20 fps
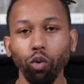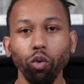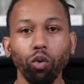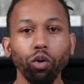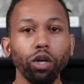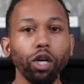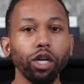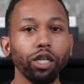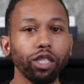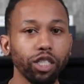
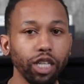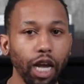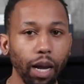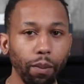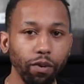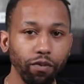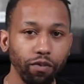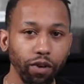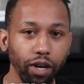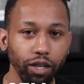or a
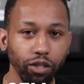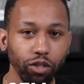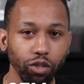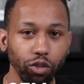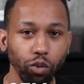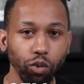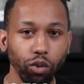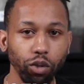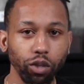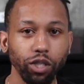Shopify
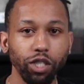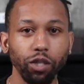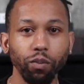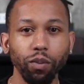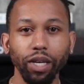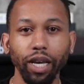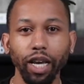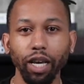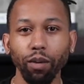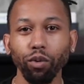store to
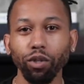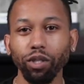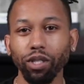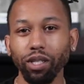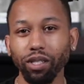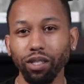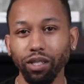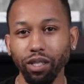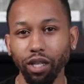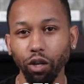be able to
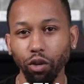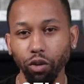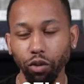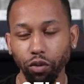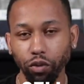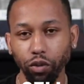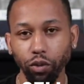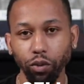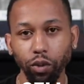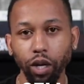sell
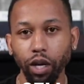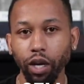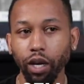through.